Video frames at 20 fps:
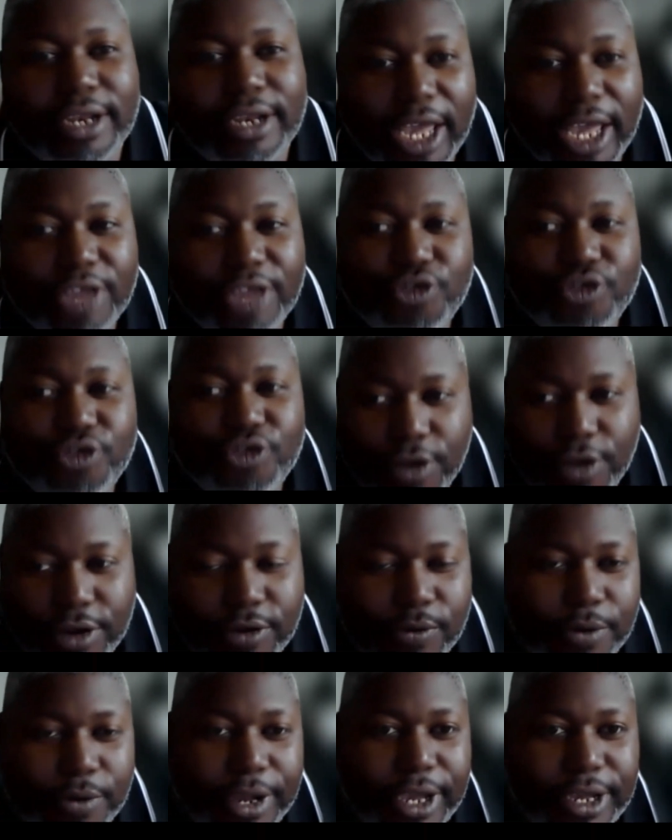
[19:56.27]
that truck
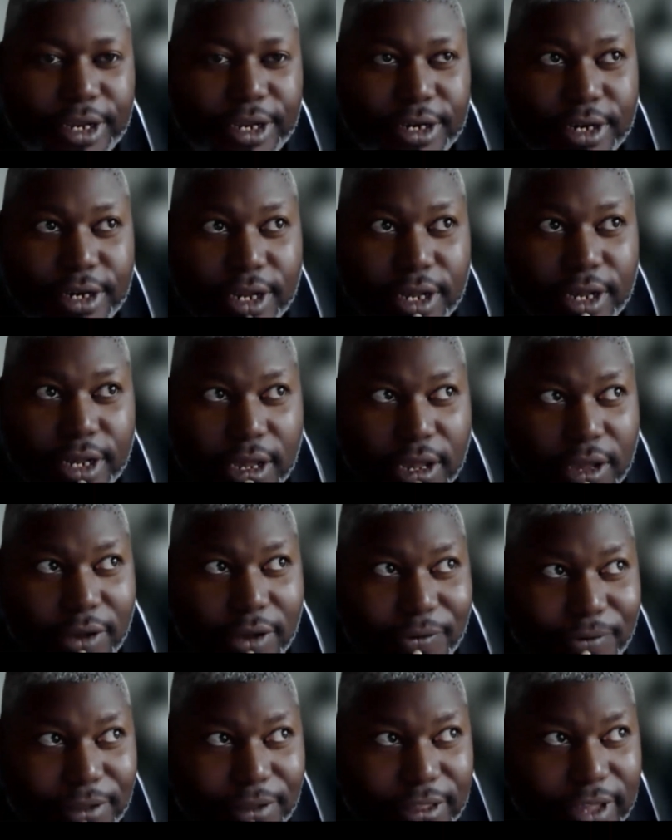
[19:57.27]
ran
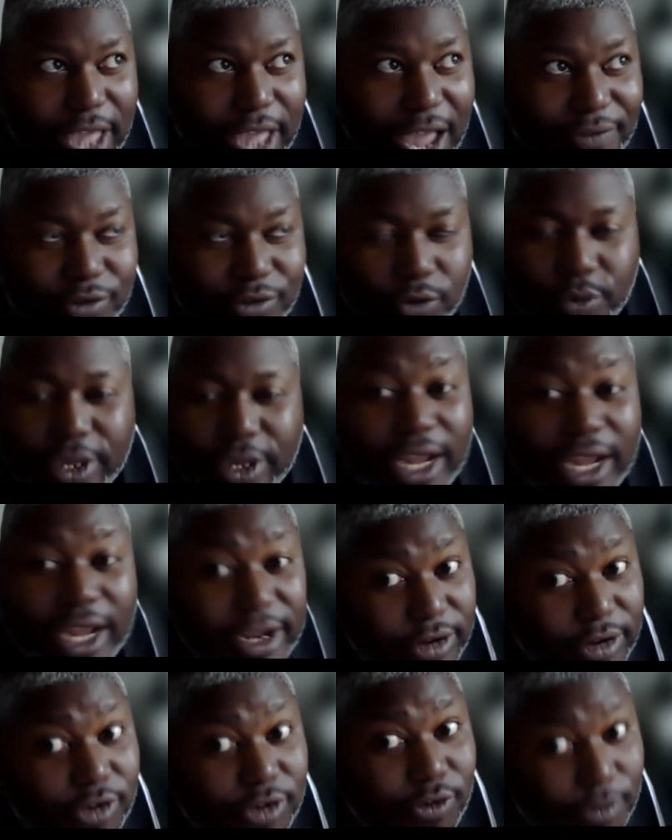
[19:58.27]
after we got
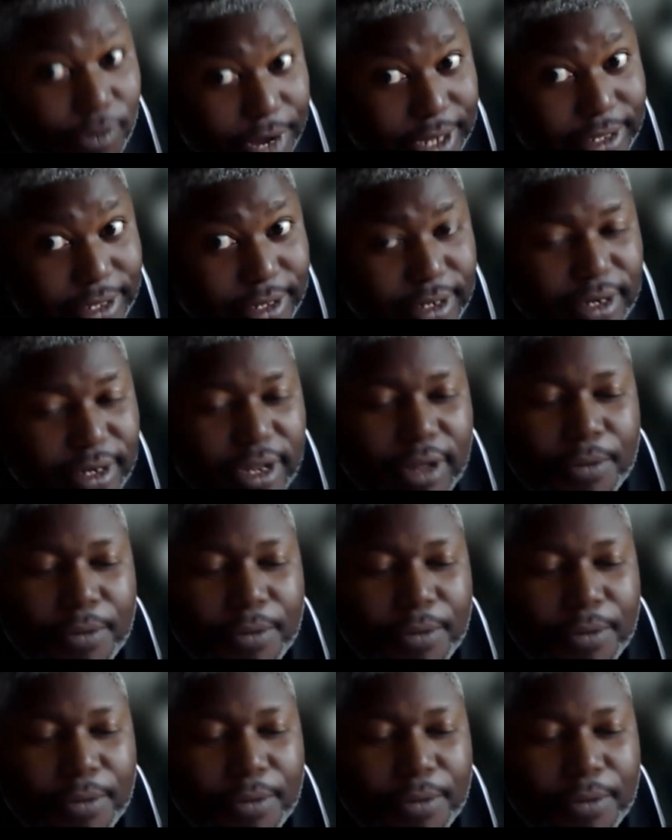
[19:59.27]
it corrected.